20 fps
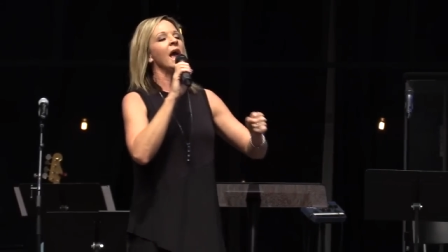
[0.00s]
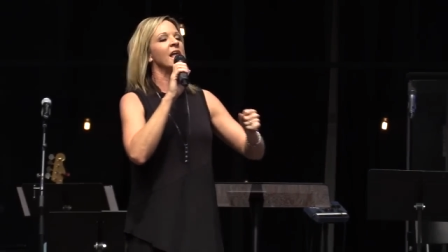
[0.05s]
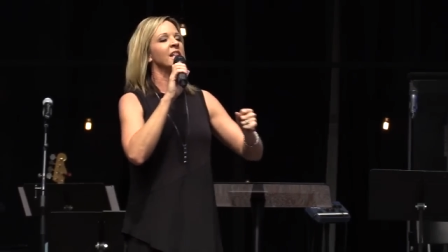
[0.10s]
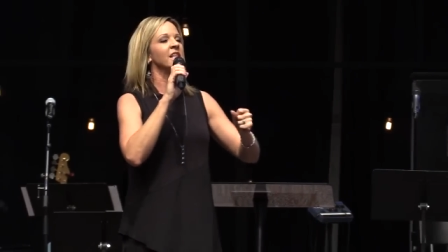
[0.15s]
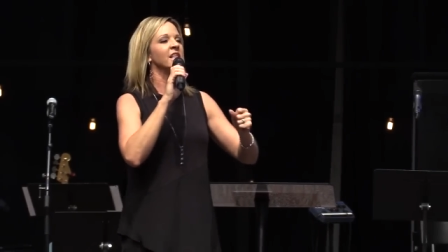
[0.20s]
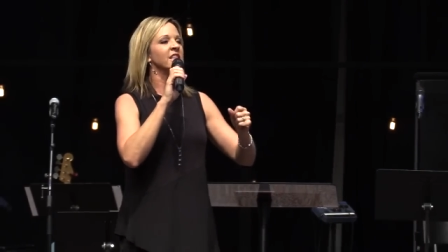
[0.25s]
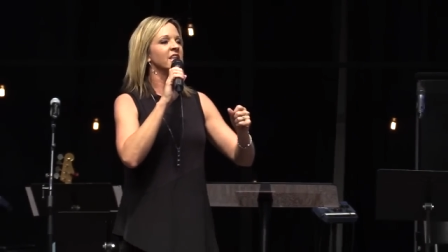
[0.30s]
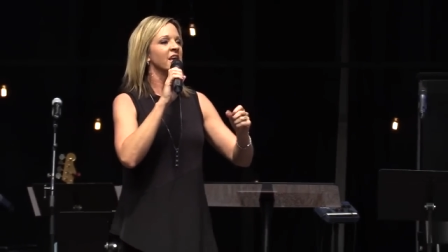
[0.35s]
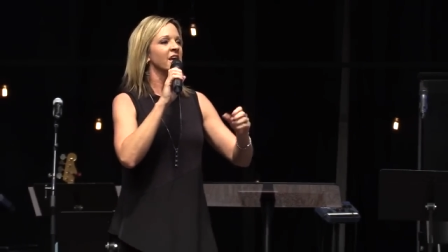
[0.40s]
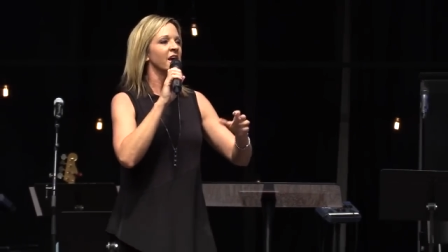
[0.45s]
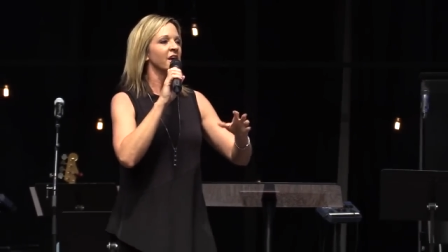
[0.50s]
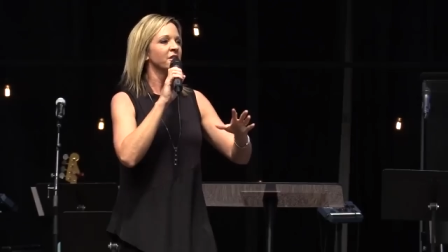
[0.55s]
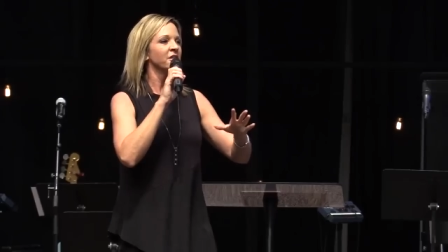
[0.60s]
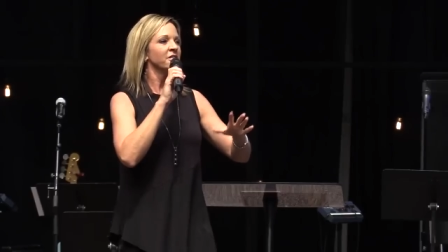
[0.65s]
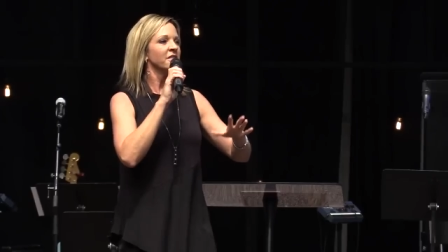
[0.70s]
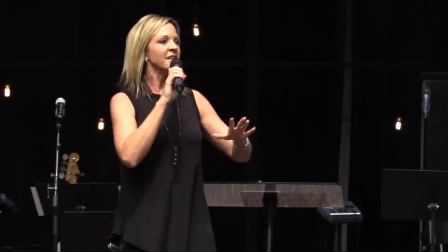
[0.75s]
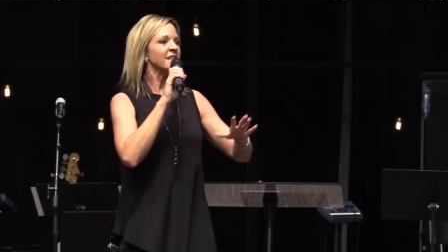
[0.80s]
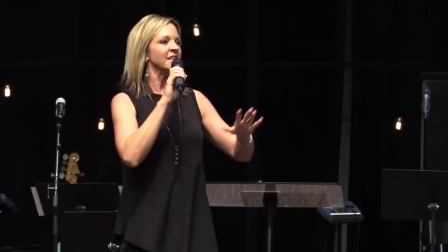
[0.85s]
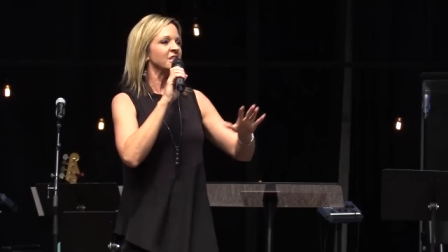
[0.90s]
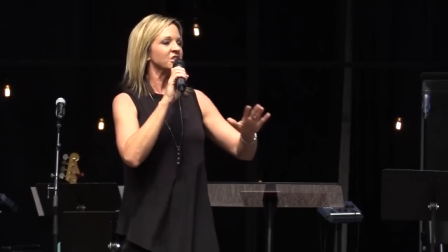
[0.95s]
And then the other
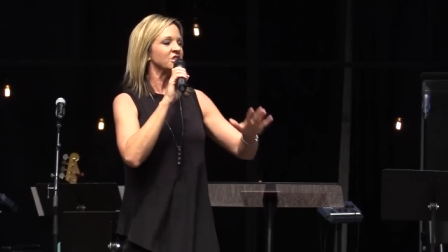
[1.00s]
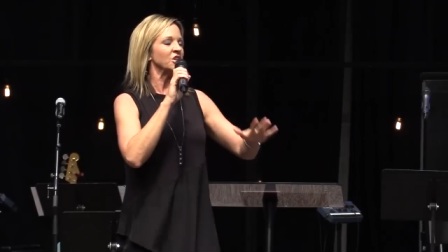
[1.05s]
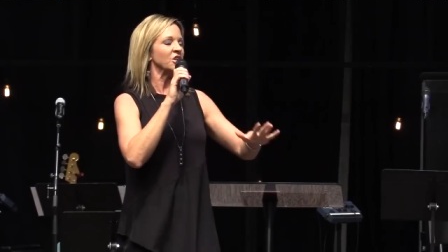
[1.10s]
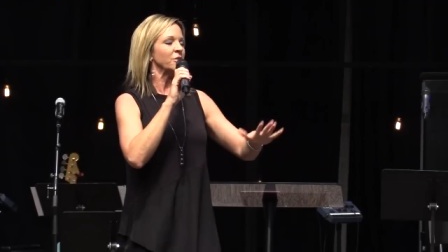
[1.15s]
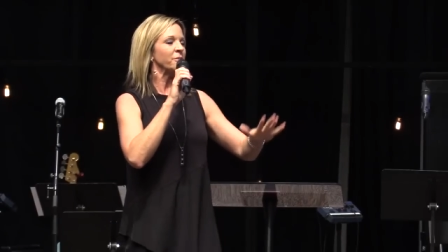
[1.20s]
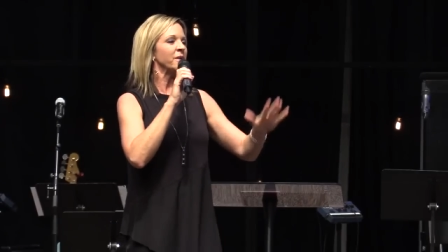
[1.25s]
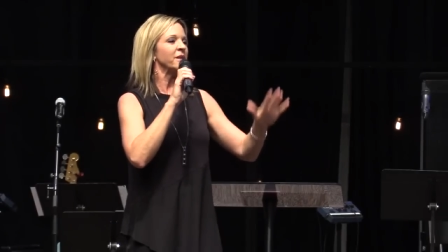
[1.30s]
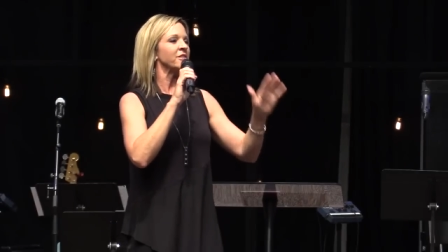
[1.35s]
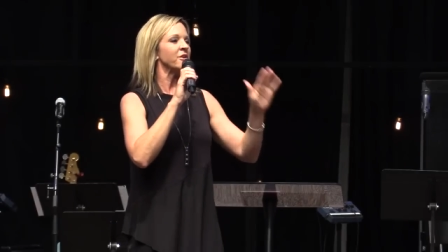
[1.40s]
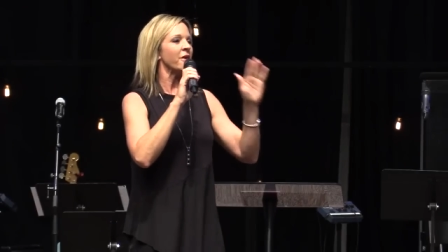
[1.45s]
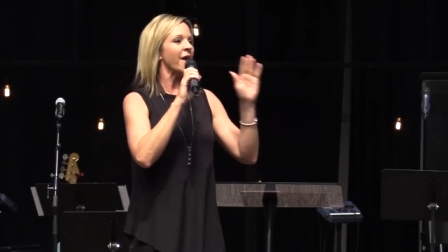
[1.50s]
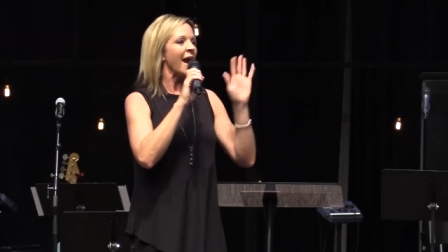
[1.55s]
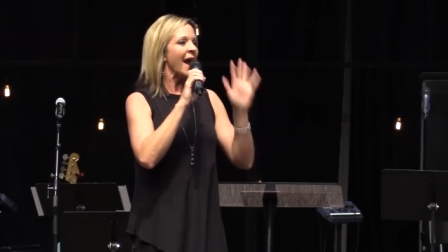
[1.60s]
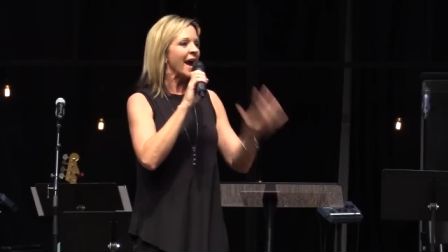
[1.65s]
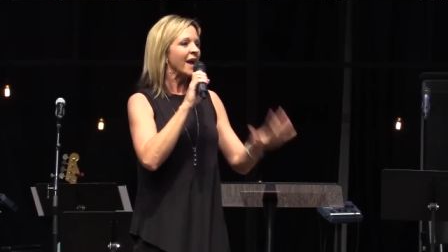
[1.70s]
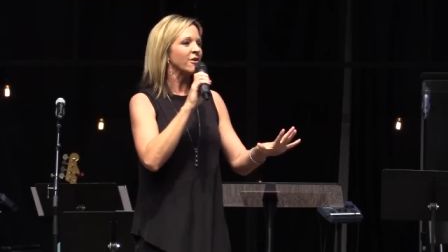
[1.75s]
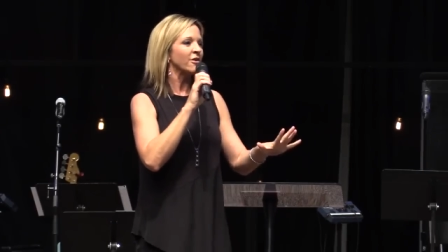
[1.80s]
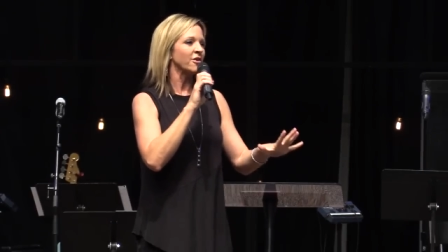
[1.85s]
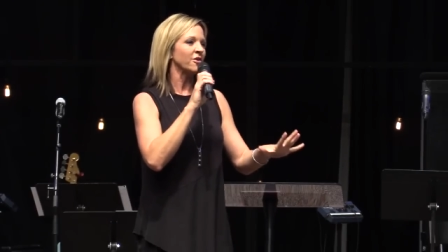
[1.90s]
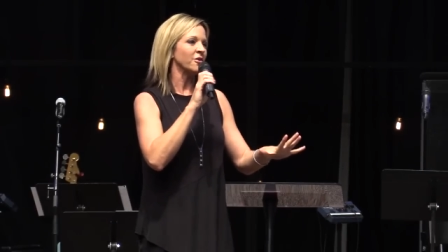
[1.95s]
thing that showed up in their
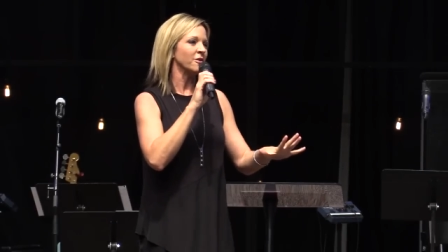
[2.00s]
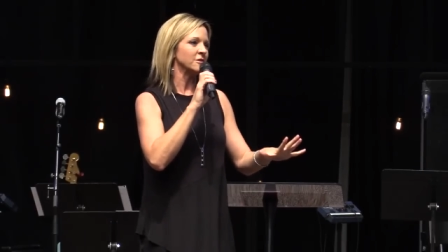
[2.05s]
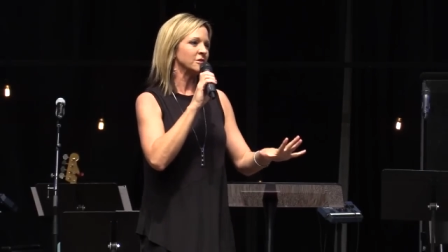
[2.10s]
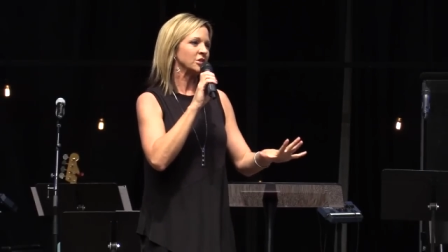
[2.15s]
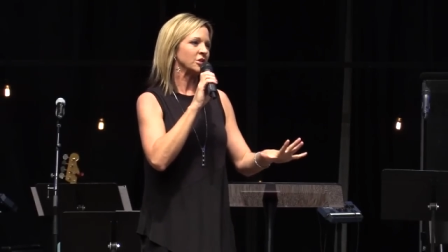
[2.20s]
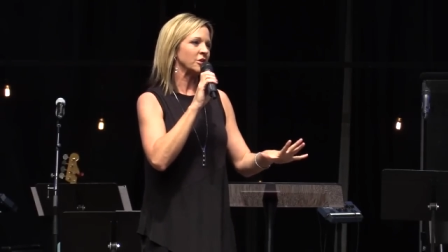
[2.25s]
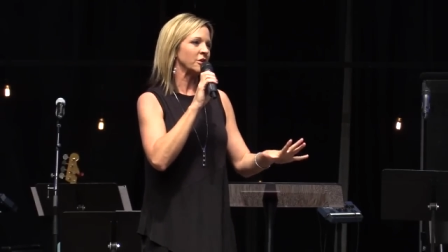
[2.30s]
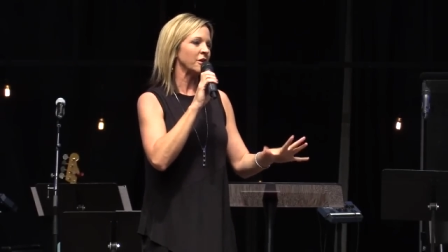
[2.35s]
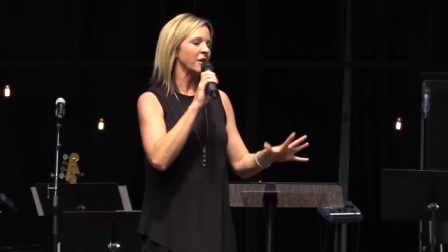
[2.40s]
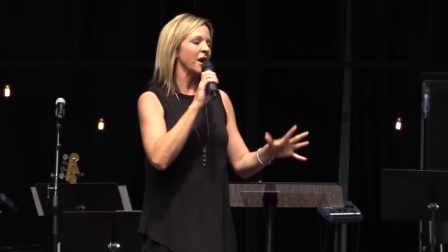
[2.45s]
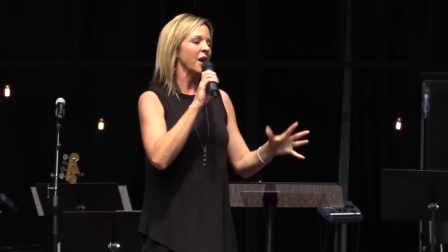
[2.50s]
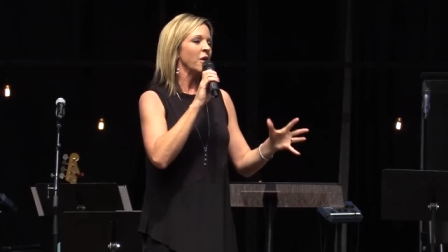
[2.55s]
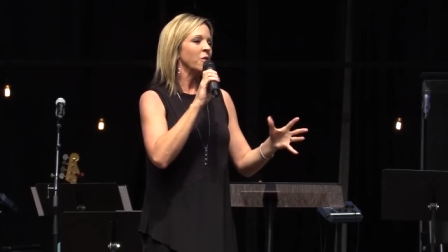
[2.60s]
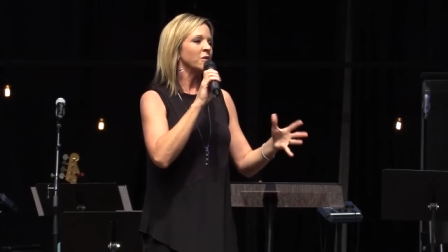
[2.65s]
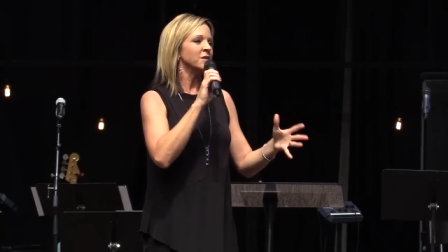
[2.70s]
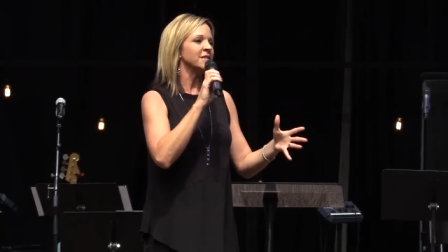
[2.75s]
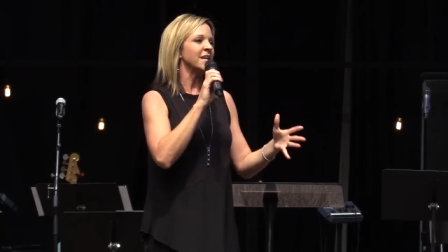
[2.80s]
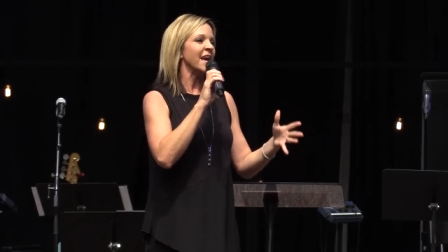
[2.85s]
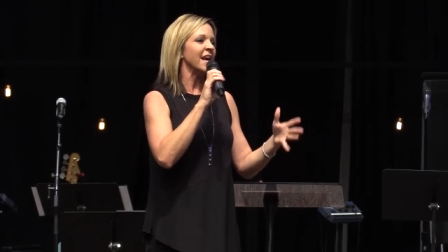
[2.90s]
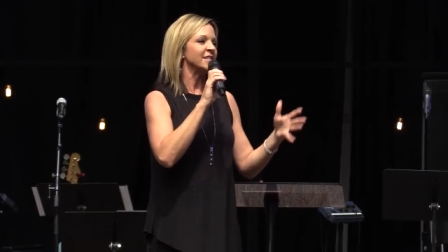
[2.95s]
agriculture
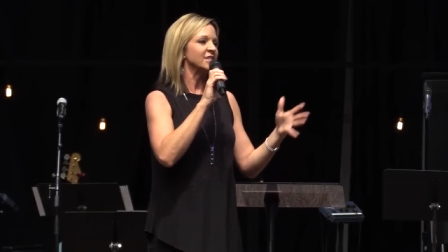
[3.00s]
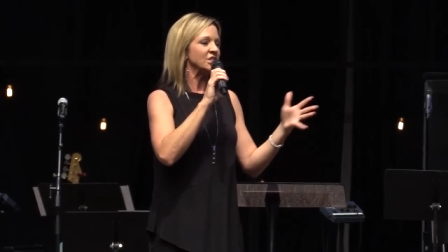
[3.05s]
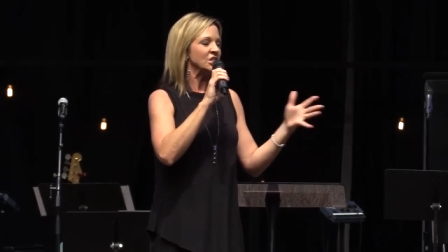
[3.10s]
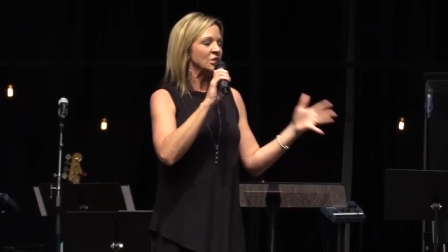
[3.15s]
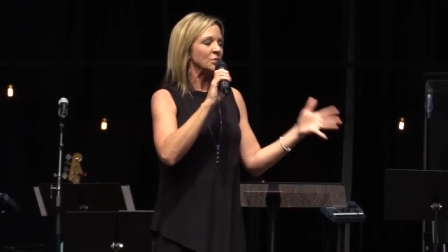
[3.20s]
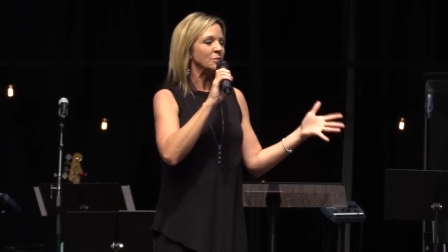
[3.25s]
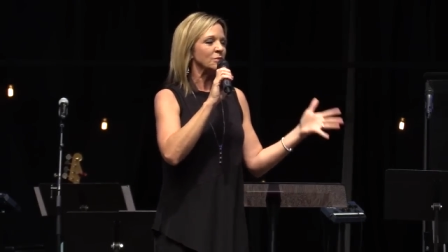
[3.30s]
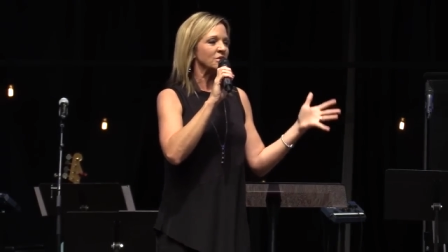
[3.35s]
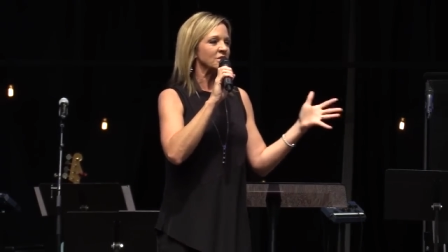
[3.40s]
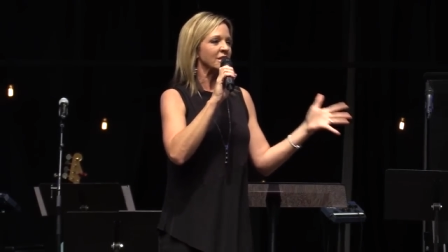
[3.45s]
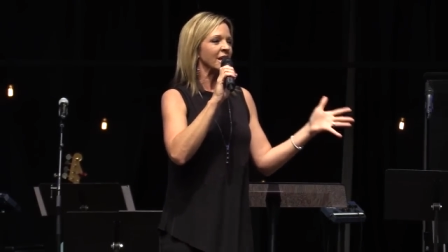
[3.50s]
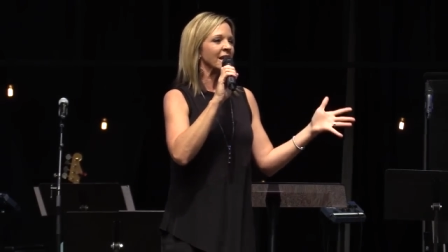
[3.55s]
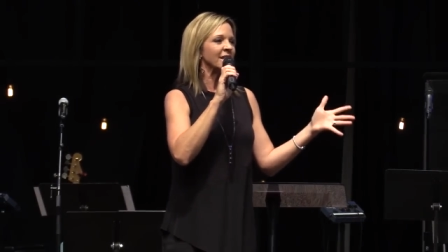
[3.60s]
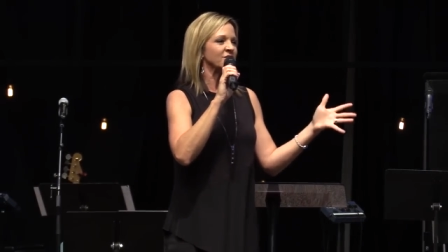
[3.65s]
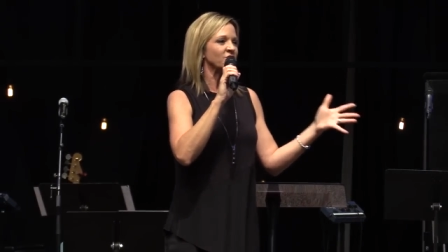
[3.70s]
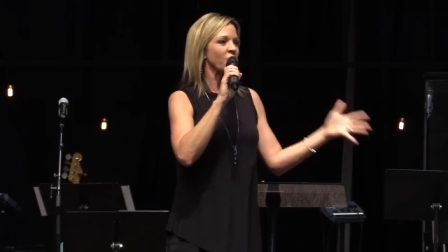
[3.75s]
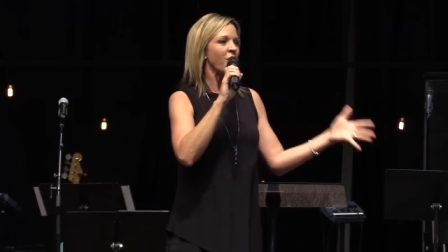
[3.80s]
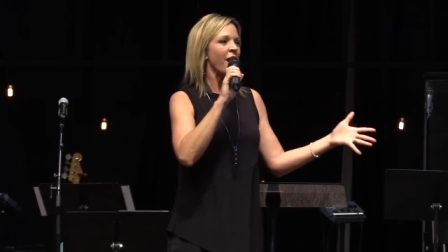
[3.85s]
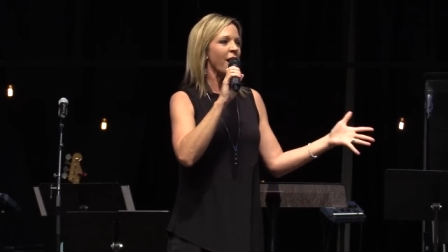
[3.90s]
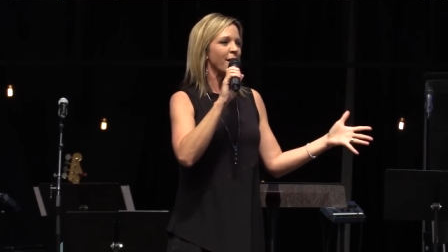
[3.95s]
was they had
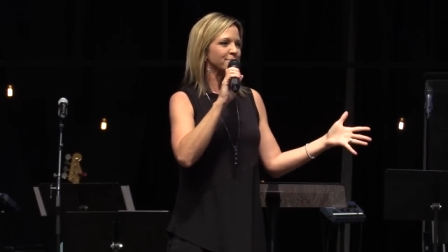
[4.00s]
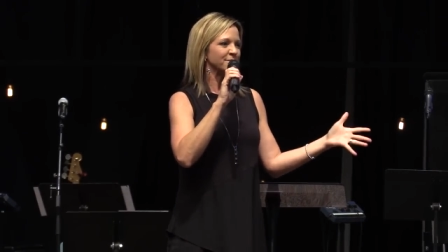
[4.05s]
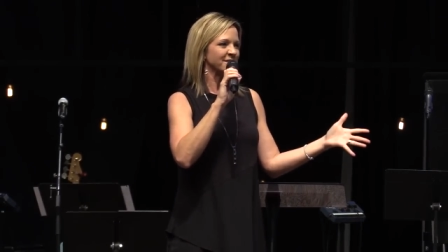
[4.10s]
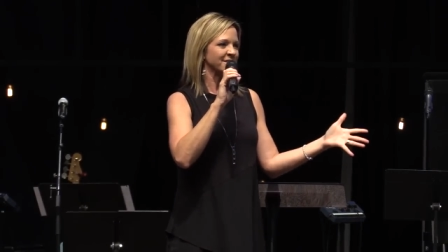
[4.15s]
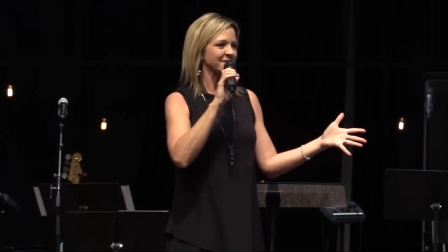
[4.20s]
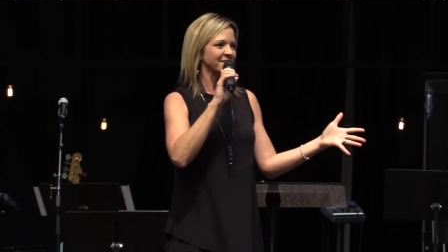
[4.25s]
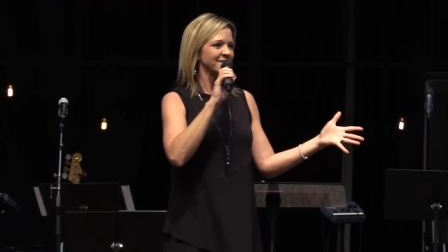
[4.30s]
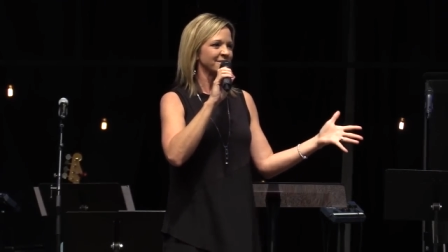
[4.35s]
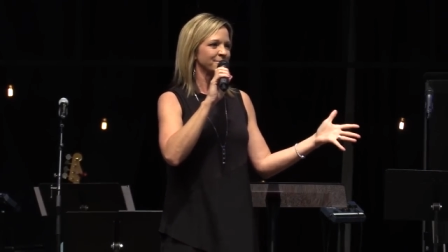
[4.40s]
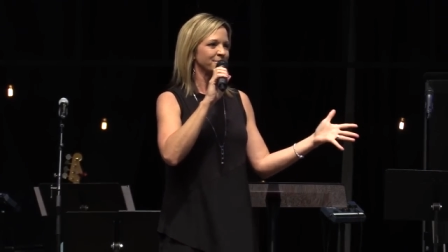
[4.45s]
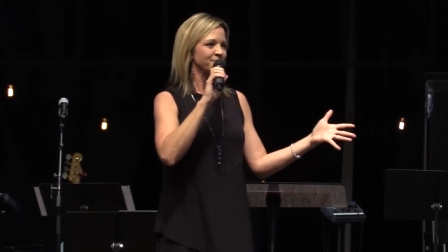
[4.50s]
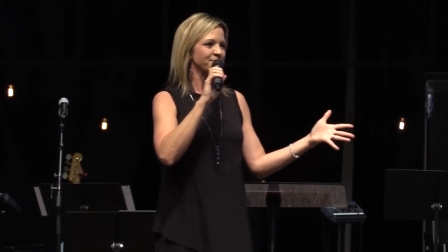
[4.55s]
supersized crops.